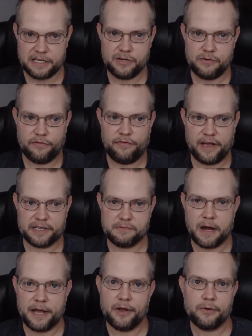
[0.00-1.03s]
to fix
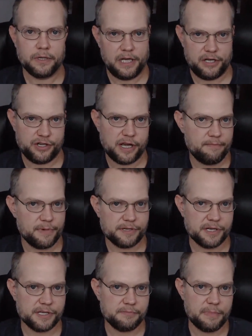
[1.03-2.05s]
my own lead gen
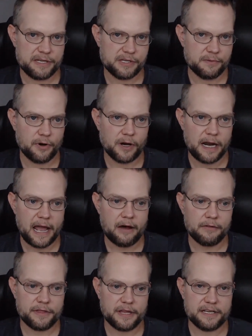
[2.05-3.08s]
business based upon
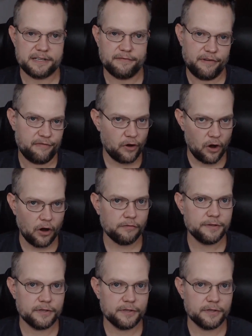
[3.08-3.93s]
how things have evolved,